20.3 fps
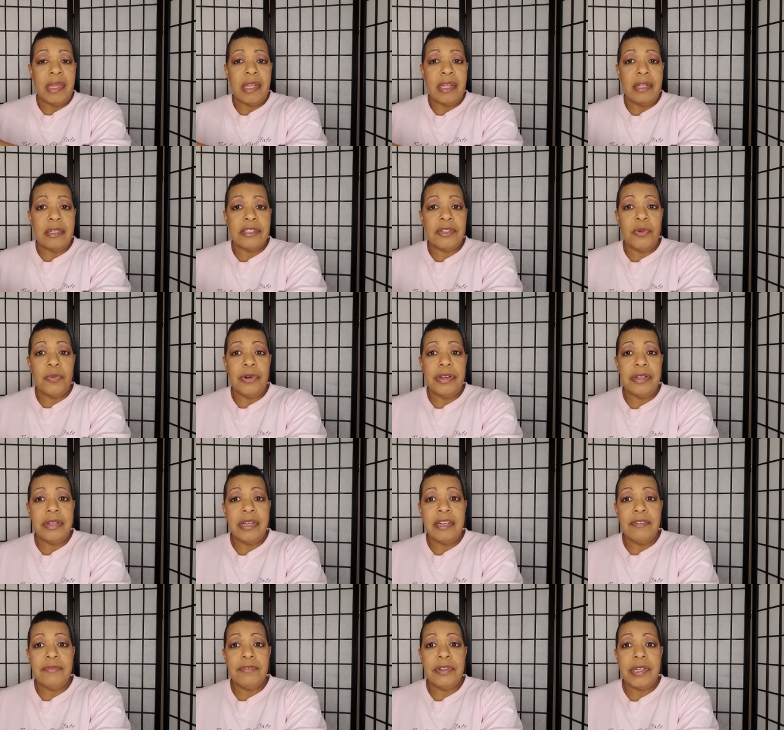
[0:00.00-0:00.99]
So whether
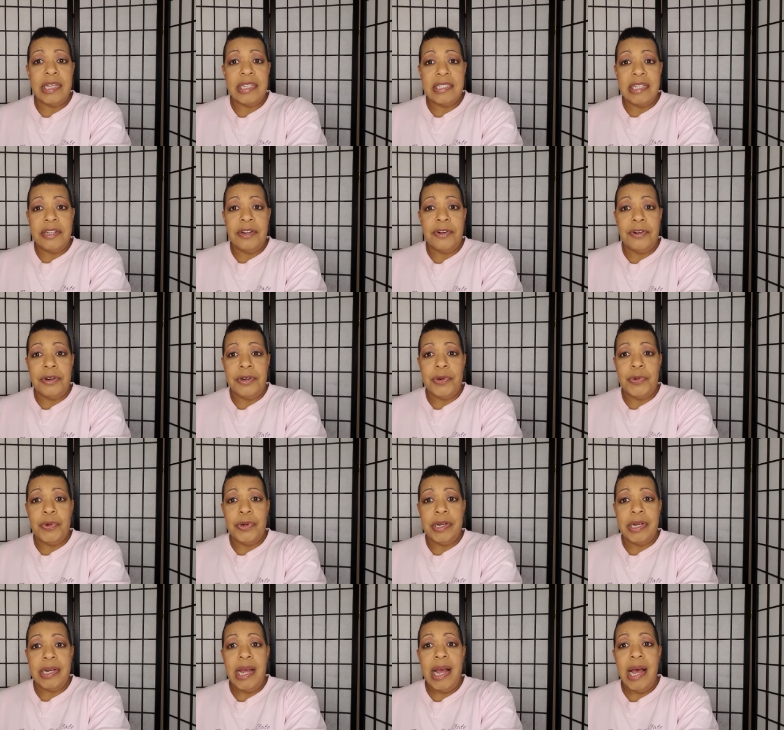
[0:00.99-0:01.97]
they realize they are
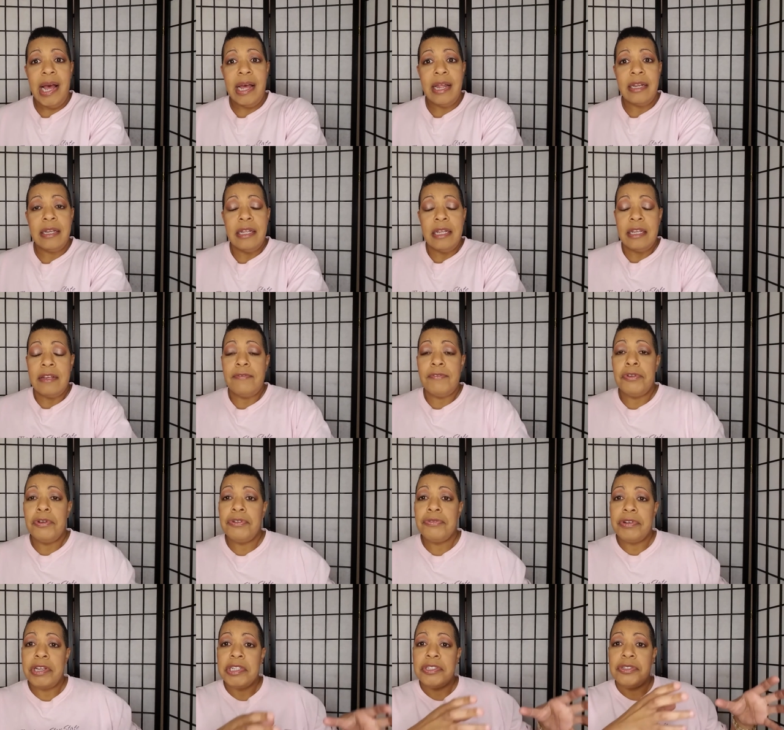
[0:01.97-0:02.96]
or not, if you
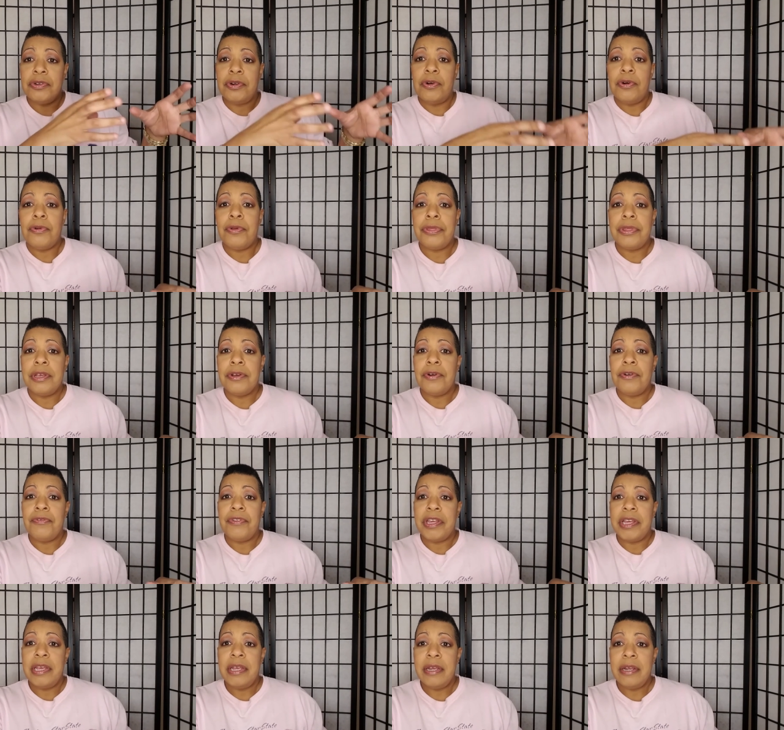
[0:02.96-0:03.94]
create your own thing over
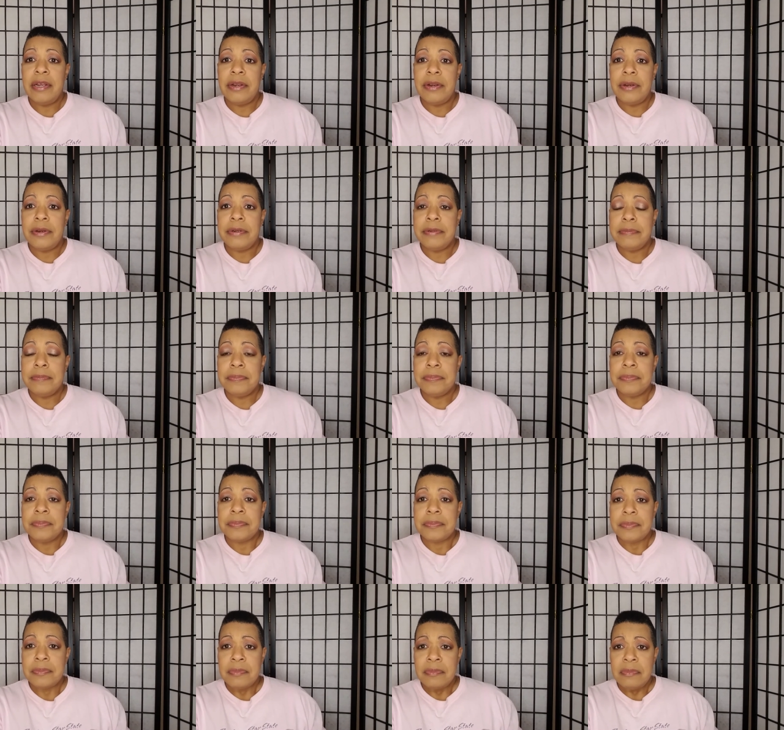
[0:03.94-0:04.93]
here,
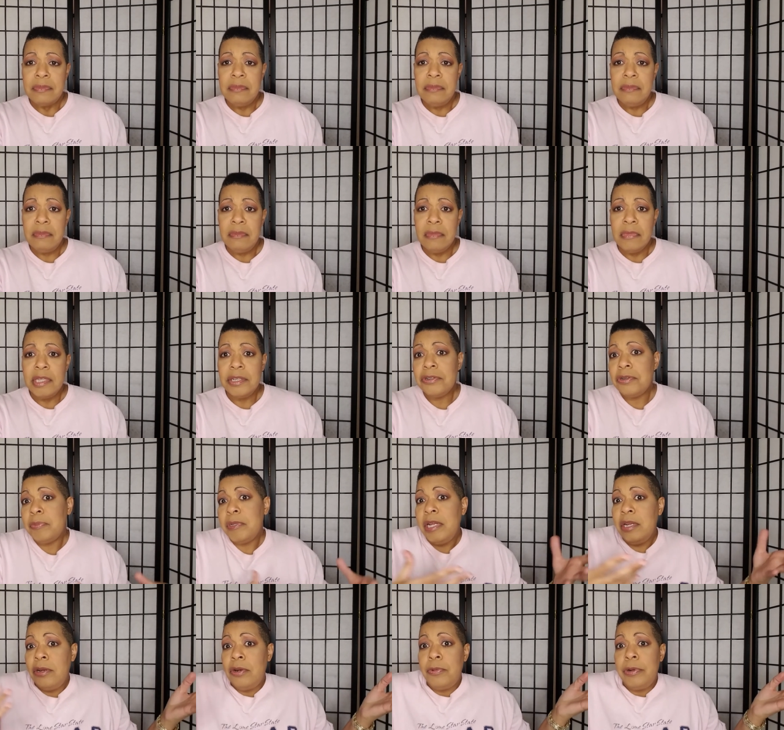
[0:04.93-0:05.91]
they're going to
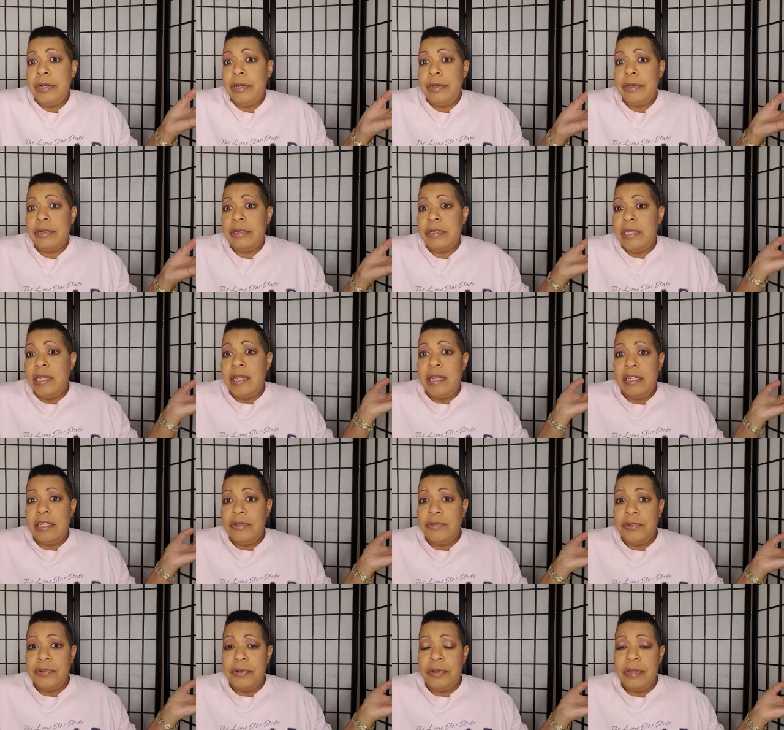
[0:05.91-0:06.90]
be like, oh, well, they're good. They got
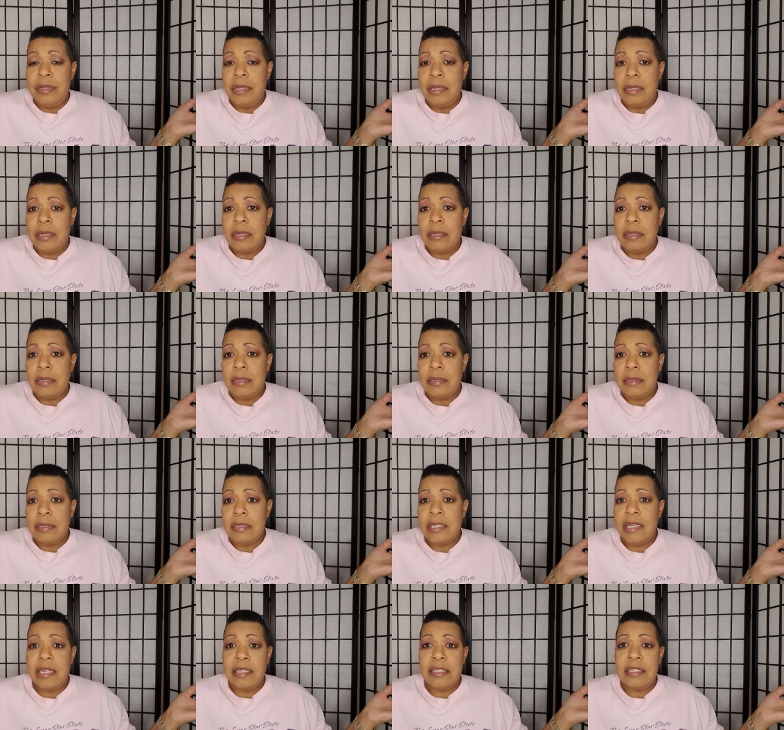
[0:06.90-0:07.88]
their own thing.
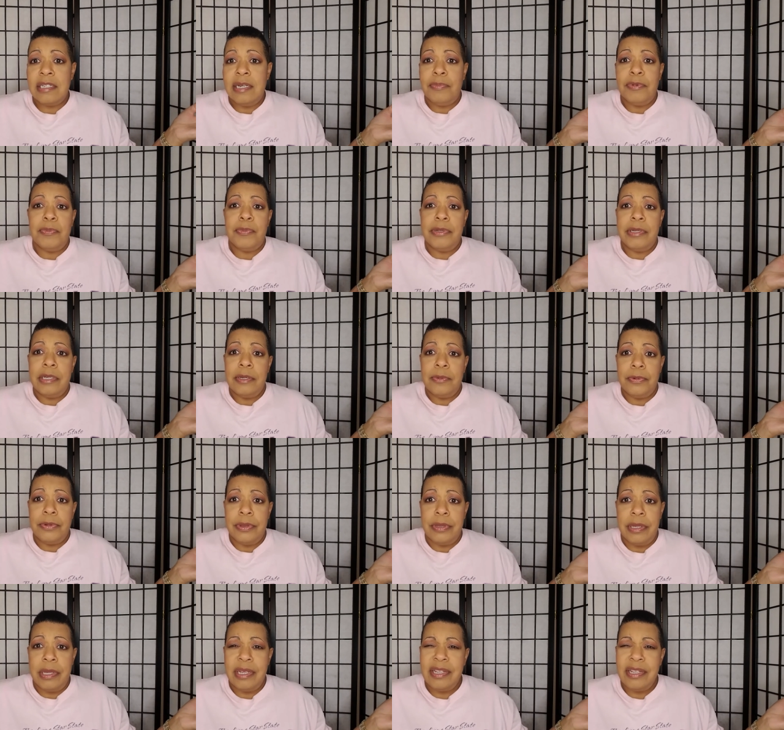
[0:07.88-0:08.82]
It's like the separate but equal thing.